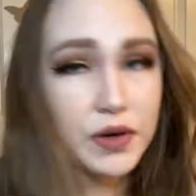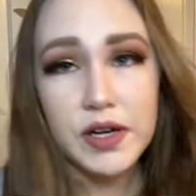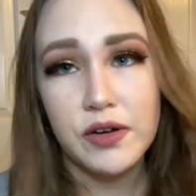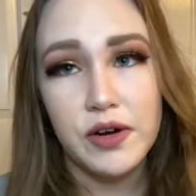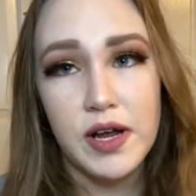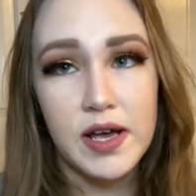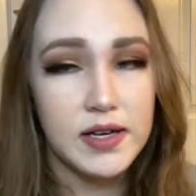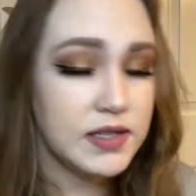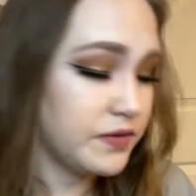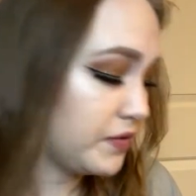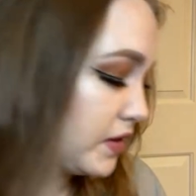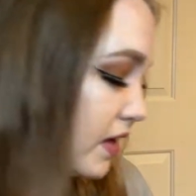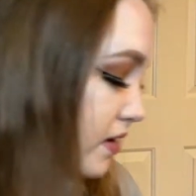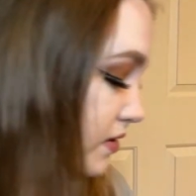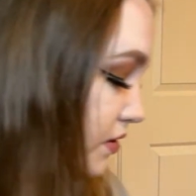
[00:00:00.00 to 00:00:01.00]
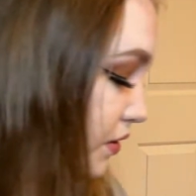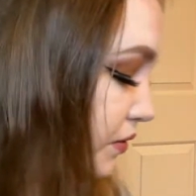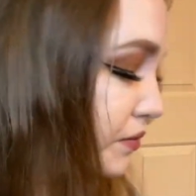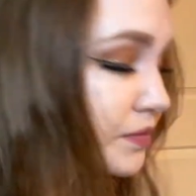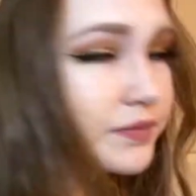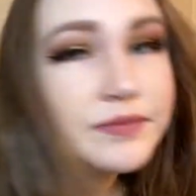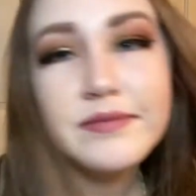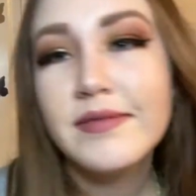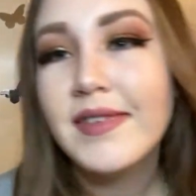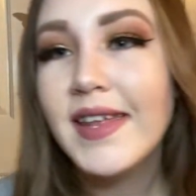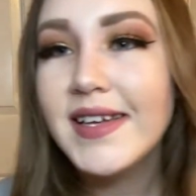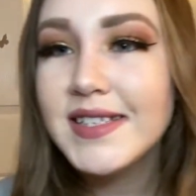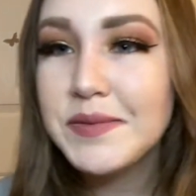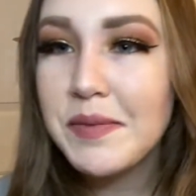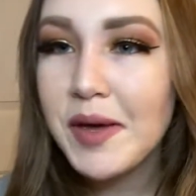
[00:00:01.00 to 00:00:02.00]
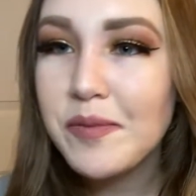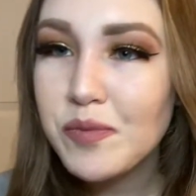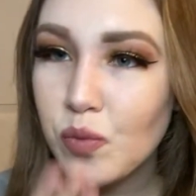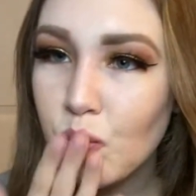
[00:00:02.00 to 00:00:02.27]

had a great idea for that. So thanks, babe.